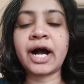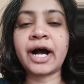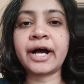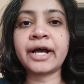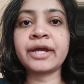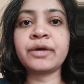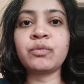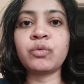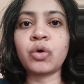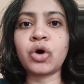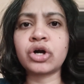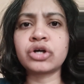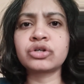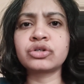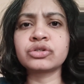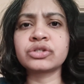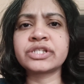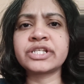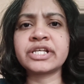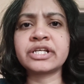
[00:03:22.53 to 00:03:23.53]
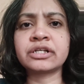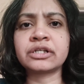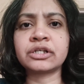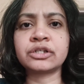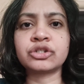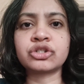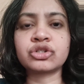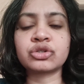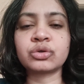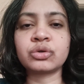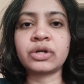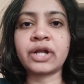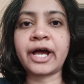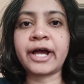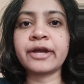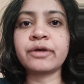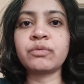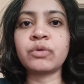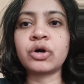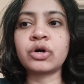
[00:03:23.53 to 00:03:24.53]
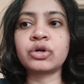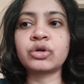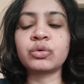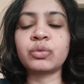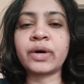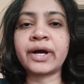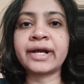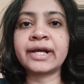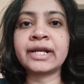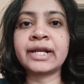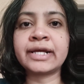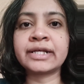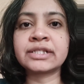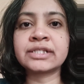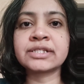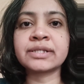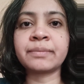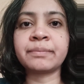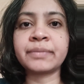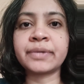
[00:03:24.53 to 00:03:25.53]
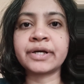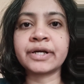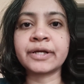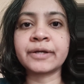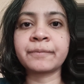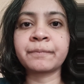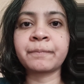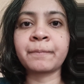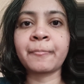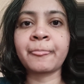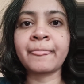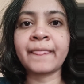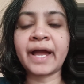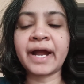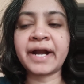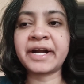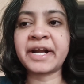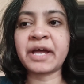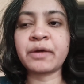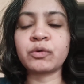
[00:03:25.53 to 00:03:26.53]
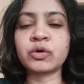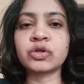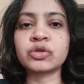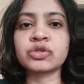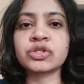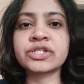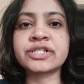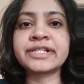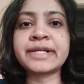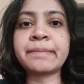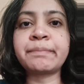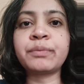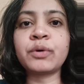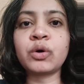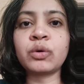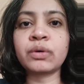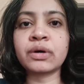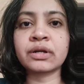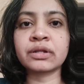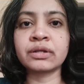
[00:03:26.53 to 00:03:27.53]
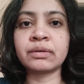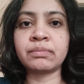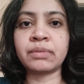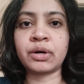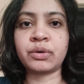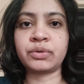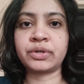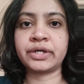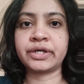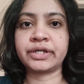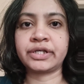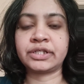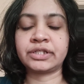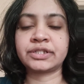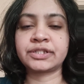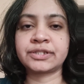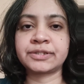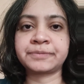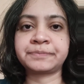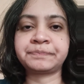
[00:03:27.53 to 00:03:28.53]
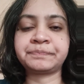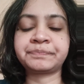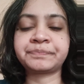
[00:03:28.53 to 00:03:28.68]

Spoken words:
I want to seek control, I want to violate somebody, and I want to step over the boundaries,